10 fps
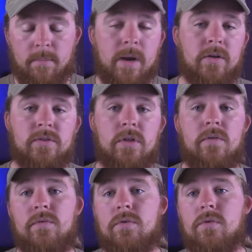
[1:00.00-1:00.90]

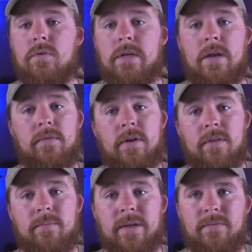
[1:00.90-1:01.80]
Microsoft, Google, and every
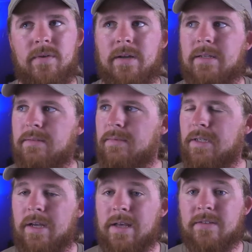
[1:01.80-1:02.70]
other big fucking
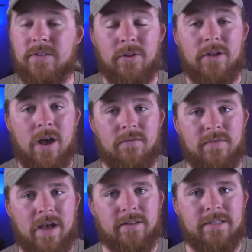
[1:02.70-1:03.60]
Silicon
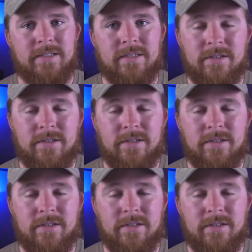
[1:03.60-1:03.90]
Valley